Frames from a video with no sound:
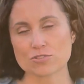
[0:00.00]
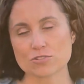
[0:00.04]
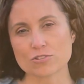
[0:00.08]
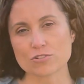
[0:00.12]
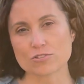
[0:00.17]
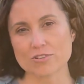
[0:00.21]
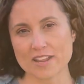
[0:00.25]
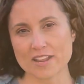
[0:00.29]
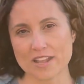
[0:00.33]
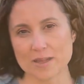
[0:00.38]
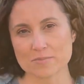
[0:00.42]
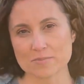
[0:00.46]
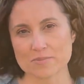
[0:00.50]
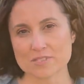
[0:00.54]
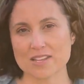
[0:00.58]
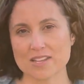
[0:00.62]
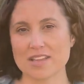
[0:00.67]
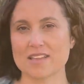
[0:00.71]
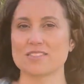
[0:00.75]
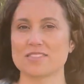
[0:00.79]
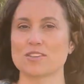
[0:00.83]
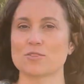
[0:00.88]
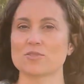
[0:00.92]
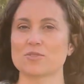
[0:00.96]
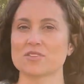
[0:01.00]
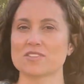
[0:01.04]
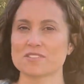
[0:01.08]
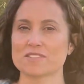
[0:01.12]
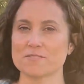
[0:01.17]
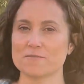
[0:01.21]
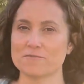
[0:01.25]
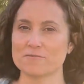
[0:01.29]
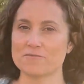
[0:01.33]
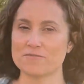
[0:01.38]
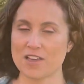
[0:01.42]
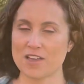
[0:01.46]
cramped and there was
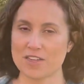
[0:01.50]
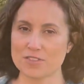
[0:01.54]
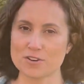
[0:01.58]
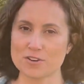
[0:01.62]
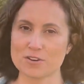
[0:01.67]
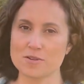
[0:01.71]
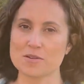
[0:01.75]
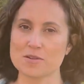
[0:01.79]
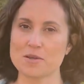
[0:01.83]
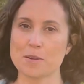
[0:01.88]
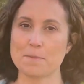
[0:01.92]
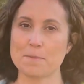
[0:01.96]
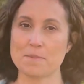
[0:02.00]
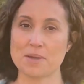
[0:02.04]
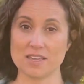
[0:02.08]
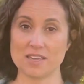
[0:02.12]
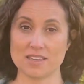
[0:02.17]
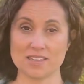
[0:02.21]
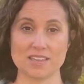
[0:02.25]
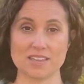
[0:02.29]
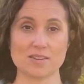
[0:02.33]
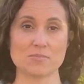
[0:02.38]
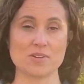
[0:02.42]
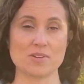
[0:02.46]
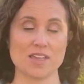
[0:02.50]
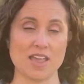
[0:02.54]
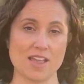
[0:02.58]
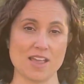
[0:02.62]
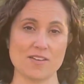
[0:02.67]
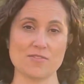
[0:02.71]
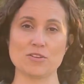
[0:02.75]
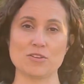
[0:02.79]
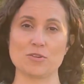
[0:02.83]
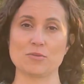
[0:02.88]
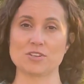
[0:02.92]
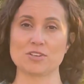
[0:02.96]
some feather picking
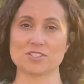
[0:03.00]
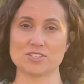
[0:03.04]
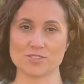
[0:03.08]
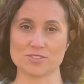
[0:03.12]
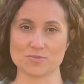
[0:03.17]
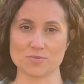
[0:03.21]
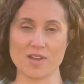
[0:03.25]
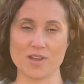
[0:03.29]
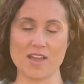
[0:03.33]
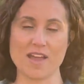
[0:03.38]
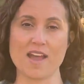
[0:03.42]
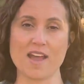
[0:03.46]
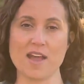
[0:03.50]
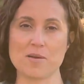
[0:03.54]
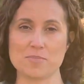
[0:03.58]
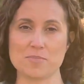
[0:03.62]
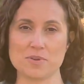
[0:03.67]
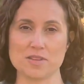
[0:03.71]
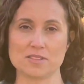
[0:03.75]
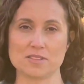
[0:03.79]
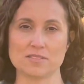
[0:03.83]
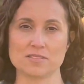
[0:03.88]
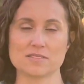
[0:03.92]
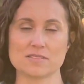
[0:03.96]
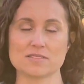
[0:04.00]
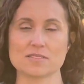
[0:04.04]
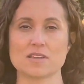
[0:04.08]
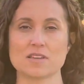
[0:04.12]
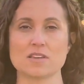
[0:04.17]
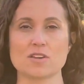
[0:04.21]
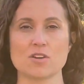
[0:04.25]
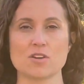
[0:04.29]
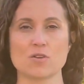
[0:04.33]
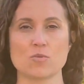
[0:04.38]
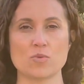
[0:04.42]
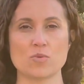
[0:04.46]
behavior, which is what happens
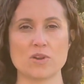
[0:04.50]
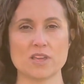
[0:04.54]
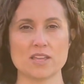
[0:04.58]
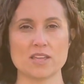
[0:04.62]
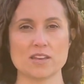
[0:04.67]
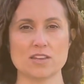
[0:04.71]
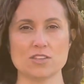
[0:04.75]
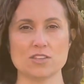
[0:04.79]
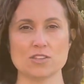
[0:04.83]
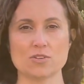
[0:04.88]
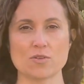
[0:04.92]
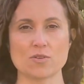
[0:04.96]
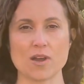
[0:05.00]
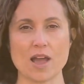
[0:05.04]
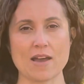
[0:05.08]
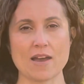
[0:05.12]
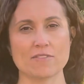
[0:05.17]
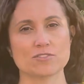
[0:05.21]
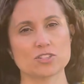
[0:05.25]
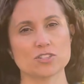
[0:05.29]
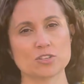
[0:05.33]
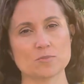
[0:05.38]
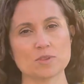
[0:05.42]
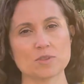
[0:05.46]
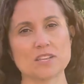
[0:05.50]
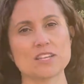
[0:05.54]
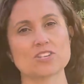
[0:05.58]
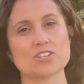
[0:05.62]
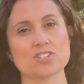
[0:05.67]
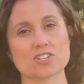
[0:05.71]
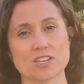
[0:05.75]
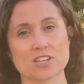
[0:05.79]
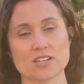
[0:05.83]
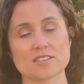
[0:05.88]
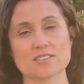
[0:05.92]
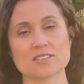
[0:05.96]
when you have too many
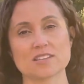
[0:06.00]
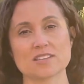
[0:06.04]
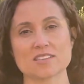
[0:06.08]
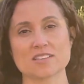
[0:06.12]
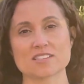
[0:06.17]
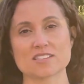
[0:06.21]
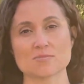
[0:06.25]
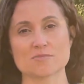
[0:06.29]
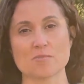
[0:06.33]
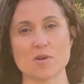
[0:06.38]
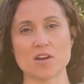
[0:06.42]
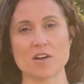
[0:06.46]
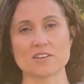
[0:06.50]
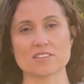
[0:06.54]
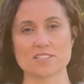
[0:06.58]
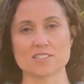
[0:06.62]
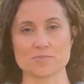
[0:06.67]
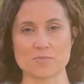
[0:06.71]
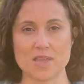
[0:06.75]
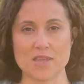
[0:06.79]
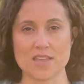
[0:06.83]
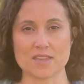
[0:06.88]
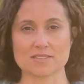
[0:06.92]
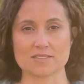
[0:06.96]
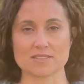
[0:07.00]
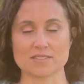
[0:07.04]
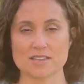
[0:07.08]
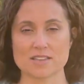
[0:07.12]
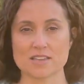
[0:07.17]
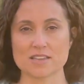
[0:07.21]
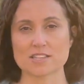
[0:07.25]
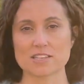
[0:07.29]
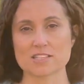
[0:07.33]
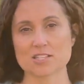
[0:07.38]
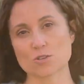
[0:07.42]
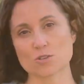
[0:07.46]
chicks in a small space.
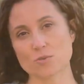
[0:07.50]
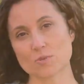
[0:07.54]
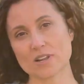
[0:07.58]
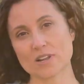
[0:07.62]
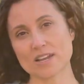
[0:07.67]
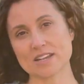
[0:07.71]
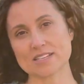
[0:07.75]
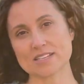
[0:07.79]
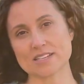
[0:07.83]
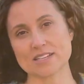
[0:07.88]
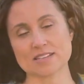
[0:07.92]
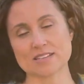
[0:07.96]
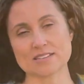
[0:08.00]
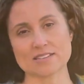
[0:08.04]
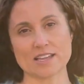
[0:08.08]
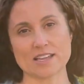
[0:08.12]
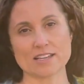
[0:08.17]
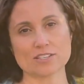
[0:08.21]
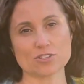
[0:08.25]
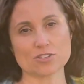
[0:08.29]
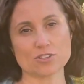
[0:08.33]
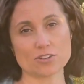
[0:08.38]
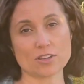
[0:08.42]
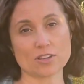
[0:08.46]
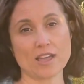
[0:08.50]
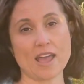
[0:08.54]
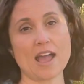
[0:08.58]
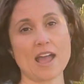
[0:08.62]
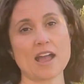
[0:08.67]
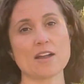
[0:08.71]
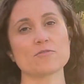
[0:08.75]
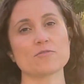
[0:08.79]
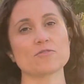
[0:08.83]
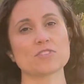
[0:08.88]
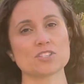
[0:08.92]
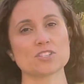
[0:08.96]
So what I did is I took
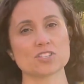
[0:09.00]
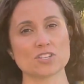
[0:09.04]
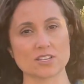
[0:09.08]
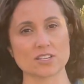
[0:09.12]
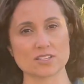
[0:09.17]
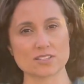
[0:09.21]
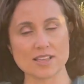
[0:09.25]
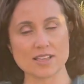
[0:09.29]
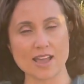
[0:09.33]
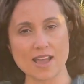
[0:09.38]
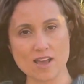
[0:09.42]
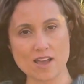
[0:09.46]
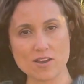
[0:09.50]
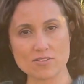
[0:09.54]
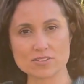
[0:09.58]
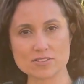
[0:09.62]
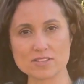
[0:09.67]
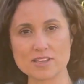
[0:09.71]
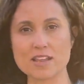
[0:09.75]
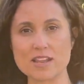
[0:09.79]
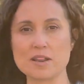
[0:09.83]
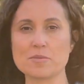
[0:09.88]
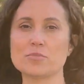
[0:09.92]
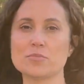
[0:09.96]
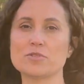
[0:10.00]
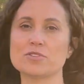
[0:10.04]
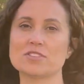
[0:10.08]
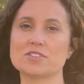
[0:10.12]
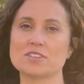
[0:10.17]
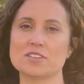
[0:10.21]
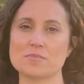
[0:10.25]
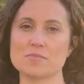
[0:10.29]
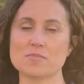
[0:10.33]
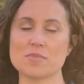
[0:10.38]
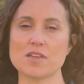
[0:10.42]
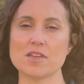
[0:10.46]
half the chicks out and I put
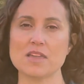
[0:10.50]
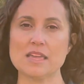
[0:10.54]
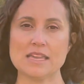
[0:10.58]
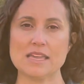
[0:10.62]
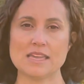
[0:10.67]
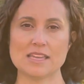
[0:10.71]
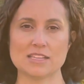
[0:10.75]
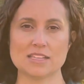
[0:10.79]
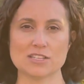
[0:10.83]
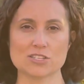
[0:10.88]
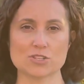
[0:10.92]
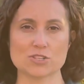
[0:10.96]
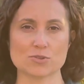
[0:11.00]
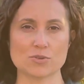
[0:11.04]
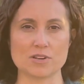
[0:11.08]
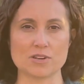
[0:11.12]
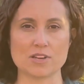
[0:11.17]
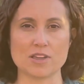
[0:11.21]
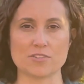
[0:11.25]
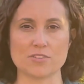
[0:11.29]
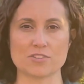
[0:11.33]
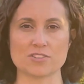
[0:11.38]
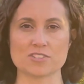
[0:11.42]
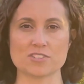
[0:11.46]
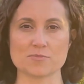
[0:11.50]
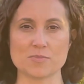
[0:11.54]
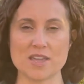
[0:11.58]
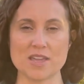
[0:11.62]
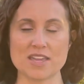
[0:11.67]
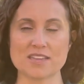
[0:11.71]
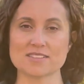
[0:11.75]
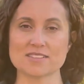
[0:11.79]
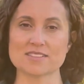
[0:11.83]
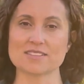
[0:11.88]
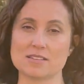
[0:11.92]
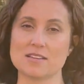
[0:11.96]
them into another
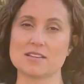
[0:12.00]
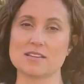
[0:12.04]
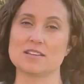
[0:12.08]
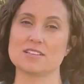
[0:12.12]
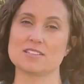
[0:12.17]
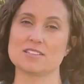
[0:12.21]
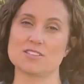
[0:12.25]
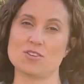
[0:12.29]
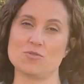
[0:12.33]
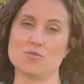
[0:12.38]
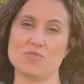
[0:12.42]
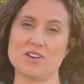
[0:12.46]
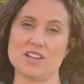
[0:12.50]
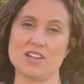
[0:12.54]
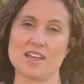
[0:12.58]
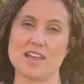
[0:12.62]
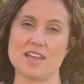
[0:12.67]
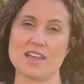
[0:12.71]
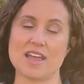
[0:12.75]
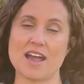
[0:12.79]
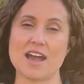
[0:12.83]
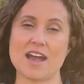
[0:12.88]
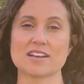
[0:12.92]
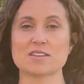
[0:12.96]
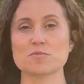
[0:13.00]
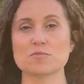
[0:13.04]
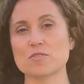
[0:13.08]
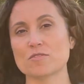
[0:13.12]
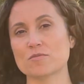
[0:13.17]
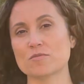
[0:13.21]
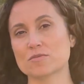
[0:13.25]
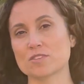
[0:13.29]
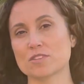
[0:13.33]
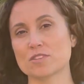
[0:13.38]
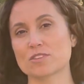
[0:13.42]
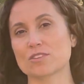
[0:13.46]
space. So when I had to move
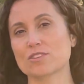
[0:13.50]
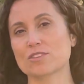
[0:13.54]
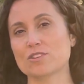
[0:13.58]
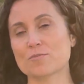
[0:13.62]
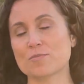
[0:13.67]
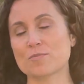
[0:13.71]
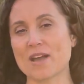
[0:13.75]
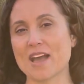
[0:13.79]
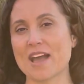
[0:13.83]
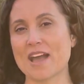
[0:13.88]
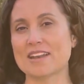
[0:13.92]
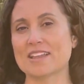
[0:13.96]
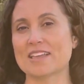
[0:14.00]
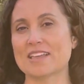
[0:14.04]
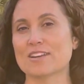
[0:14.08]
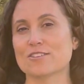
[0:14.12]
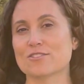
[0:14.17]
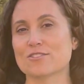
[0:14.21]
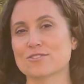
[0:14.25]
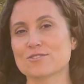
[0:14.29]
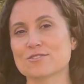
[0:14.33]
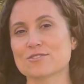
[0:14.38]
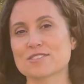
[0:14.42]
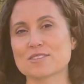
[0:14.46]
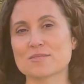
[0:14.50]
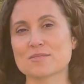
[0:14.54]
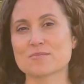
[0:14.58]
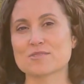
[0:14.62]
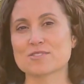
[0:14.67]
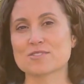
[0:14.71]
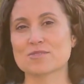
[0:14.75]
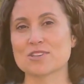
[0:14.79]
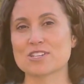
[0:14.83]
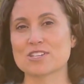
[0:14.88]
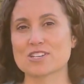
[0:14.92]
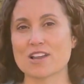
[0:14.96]
them to the coop, I had to introduce them
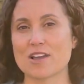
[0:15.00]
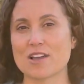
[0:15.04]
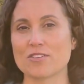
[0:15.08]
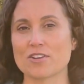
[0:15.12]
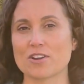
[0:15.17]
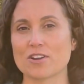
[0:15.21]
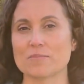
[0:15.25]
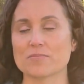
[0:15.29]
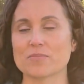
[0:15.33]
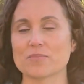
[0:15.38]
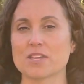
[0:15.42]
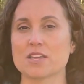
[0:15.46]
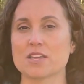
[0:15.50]
to each other